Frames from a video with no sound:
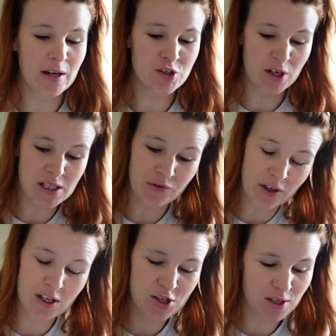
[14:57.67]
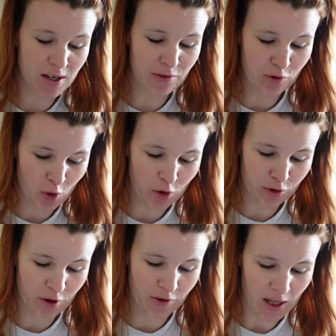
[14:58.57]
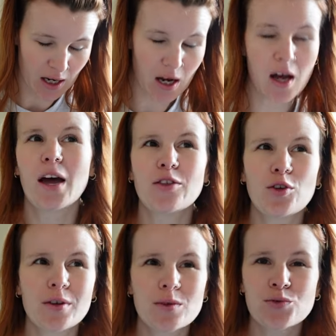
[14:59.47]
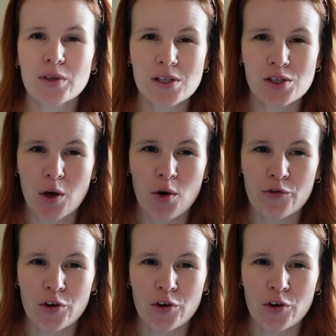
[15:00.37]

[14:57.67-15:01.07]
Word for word: I just finished the fourth novella. I thought it was really slow at